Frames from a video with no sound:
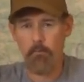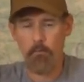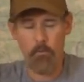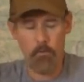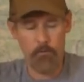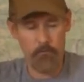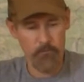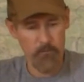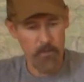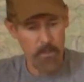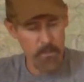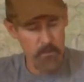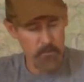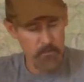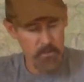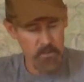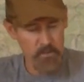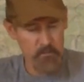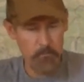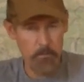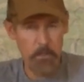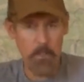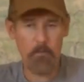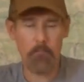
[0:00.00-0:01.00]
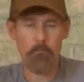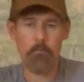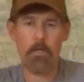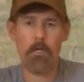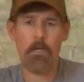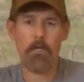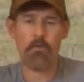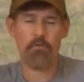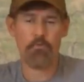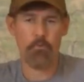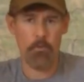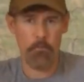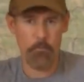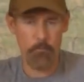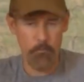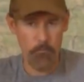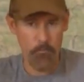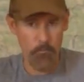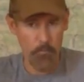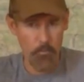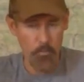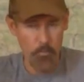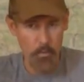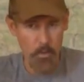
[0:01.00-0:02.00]
We're finding these big bucks, we're
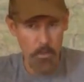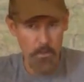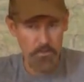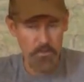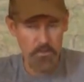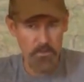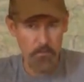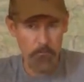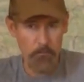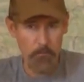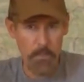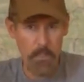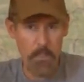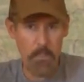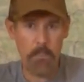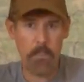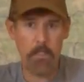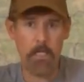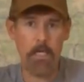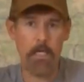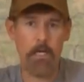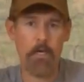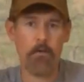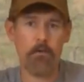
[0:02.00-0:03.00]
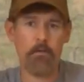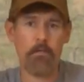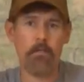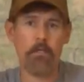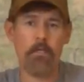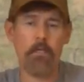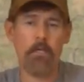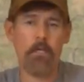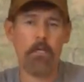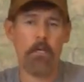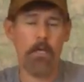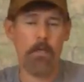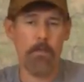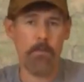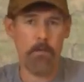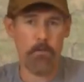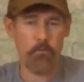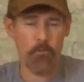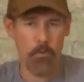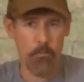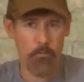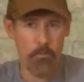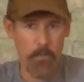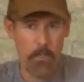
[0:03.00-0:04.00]
watching them bed down, and
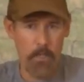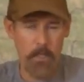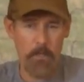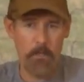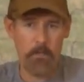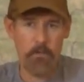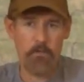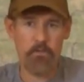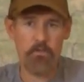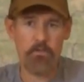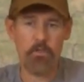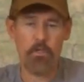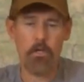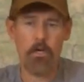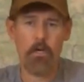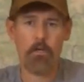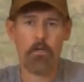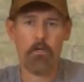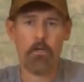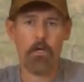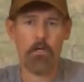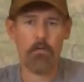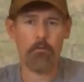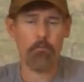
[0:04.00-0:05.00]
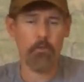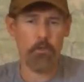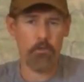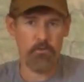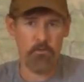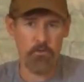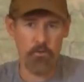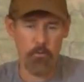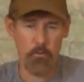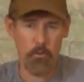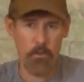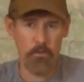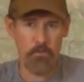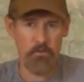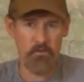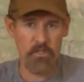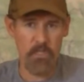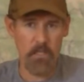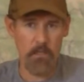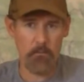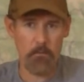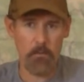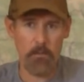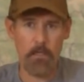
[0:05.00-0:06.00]
then we're planting a stalk on them once the wind
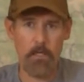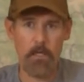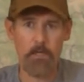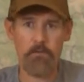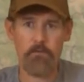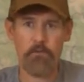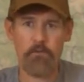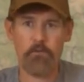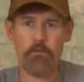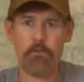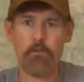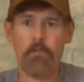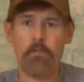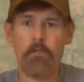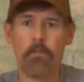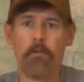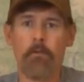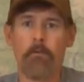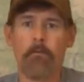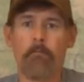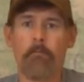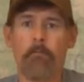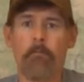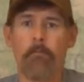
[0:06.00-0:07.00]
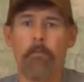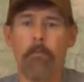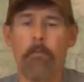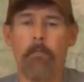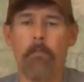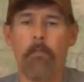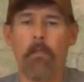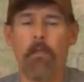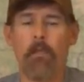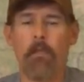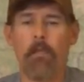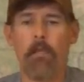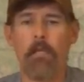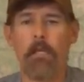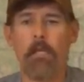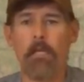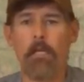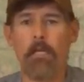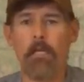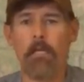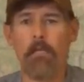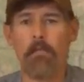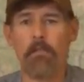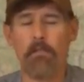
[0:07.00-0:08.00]
stabilizes.
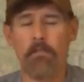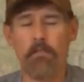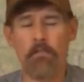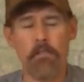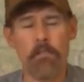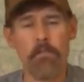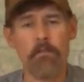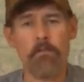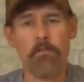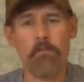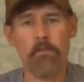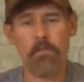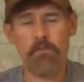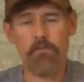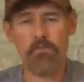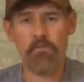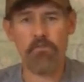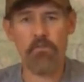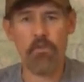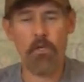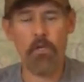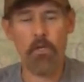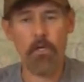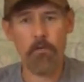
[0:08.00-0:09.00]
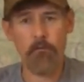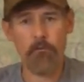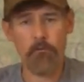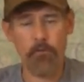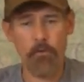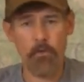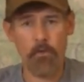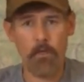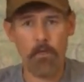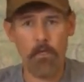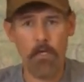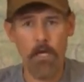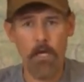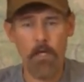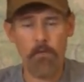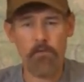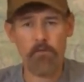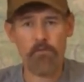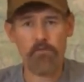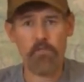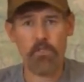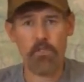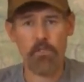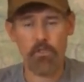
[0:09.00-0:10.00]
And this is a hunt for a guy
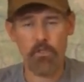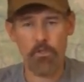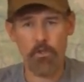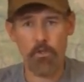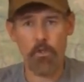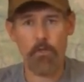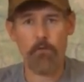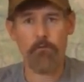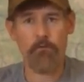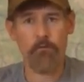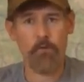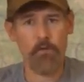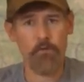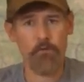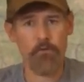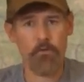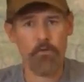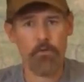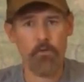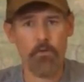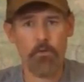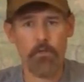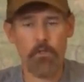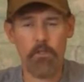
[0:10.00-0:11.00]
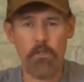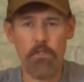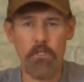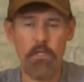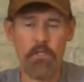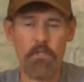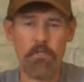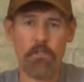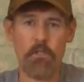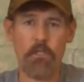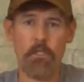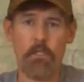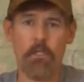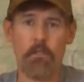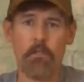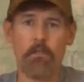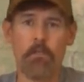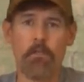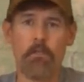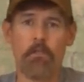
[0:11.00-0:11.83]
that's in good physical conditioning,